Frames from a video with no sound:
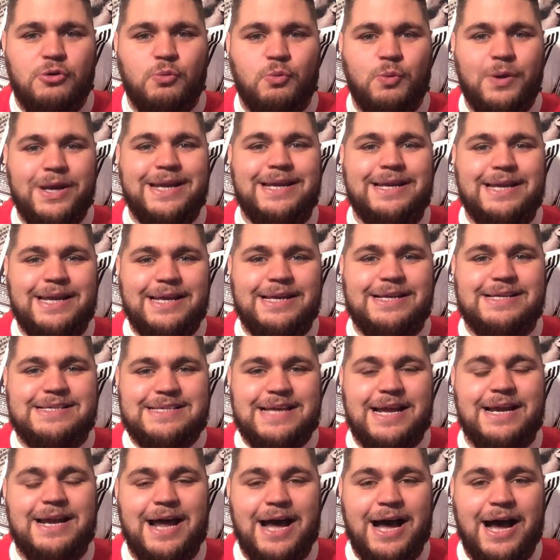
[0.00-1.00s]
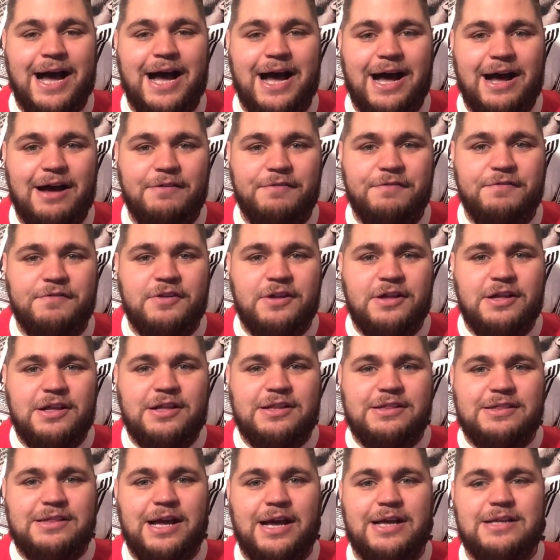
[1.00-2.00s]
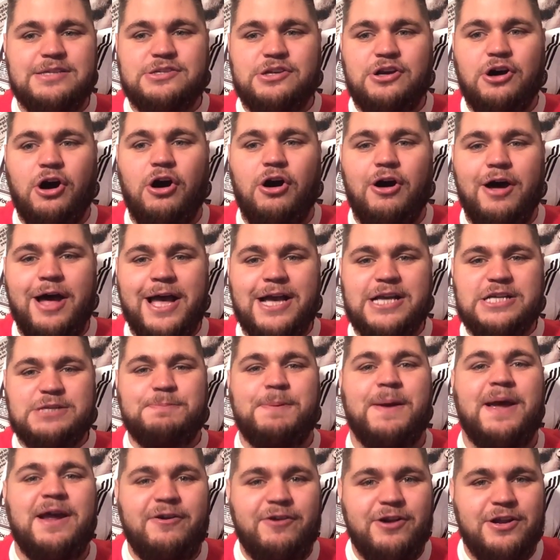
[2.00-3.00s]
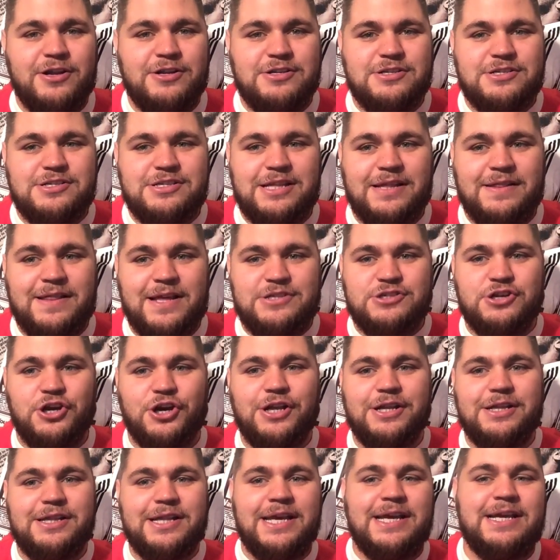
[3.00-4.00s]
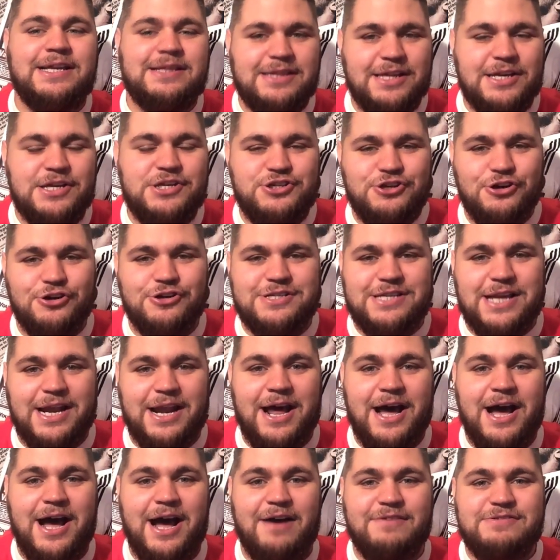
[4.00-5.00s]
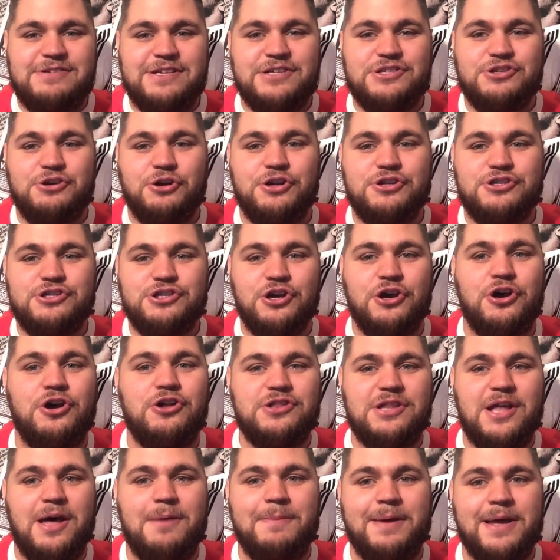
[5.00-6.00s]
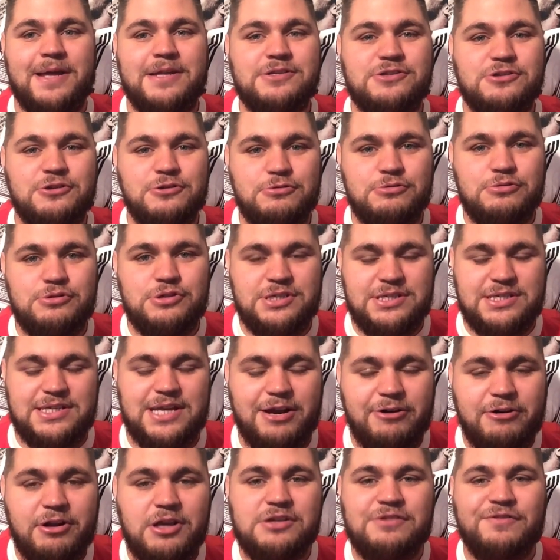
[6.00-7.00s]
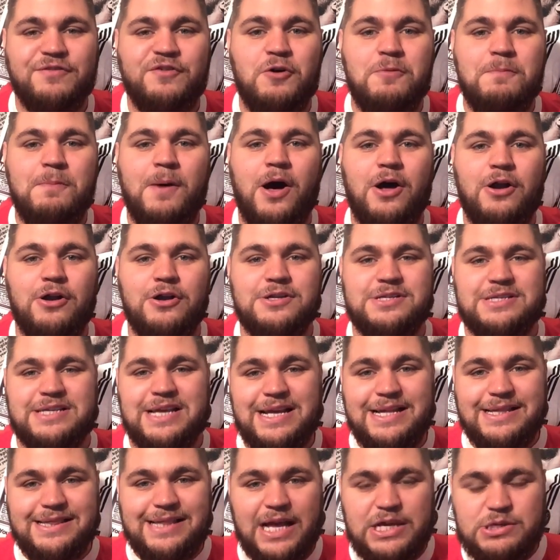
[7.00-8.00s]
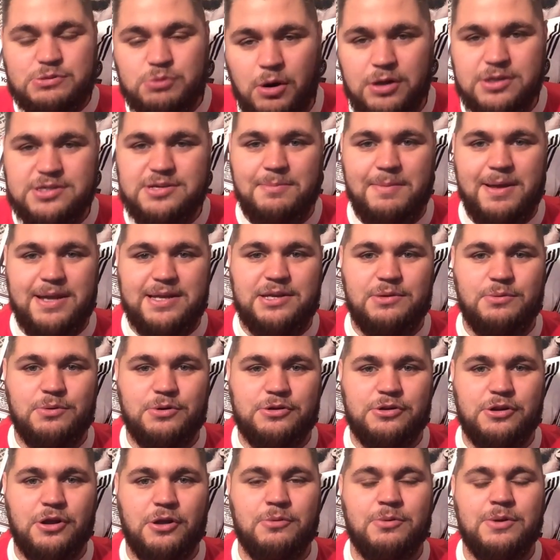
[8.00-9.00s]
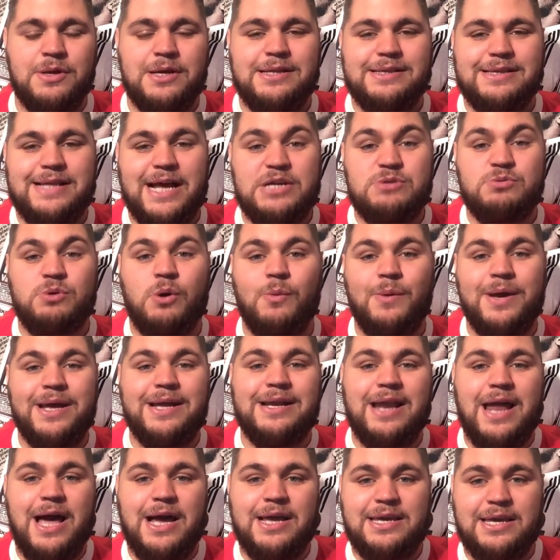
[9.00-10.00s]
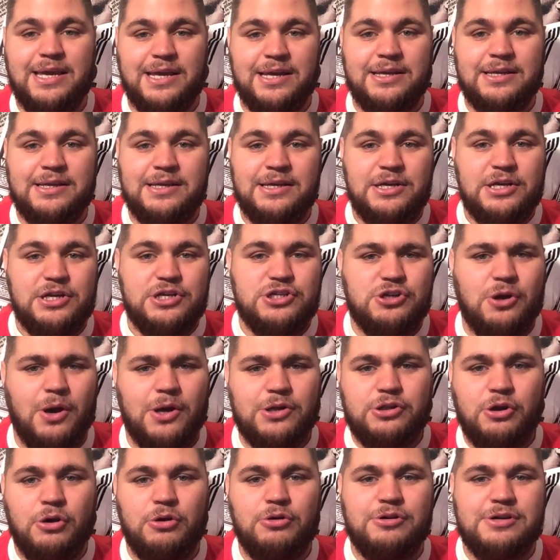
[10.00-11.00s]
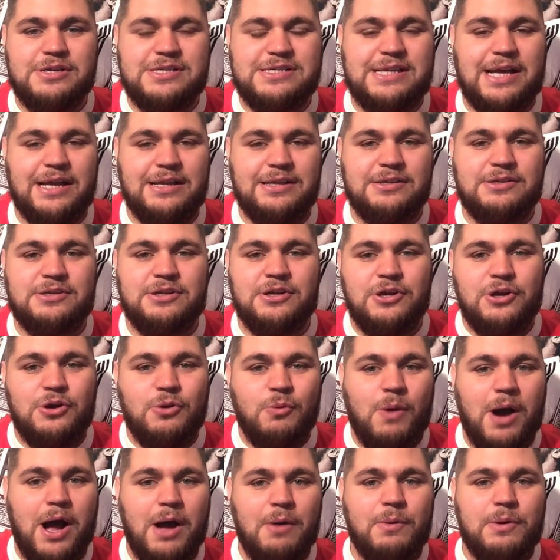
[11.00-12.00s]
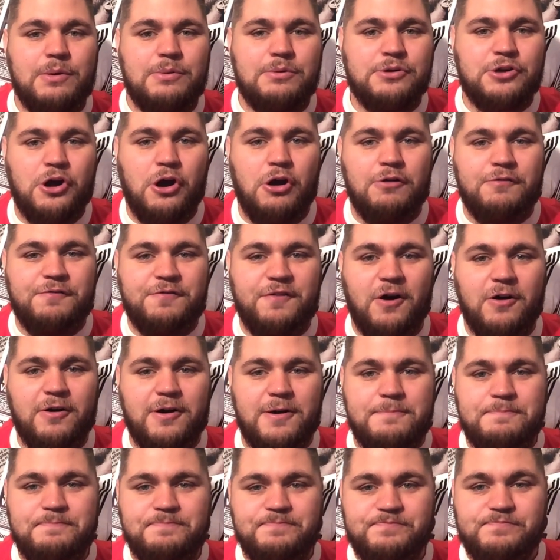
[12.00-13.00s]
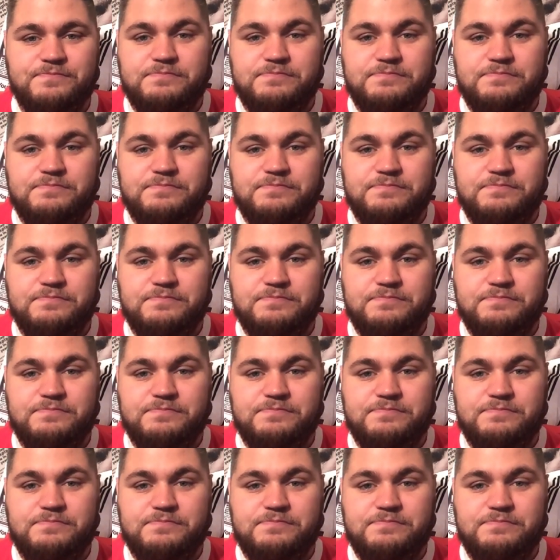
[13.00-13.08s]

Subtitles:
We need a centre-half that's got experience, that's going to lead these young centre-halves and is going to turn them into serious footballers. That's what Otamendi would do. That's what we're lacking. So I don't understand why we would go for him.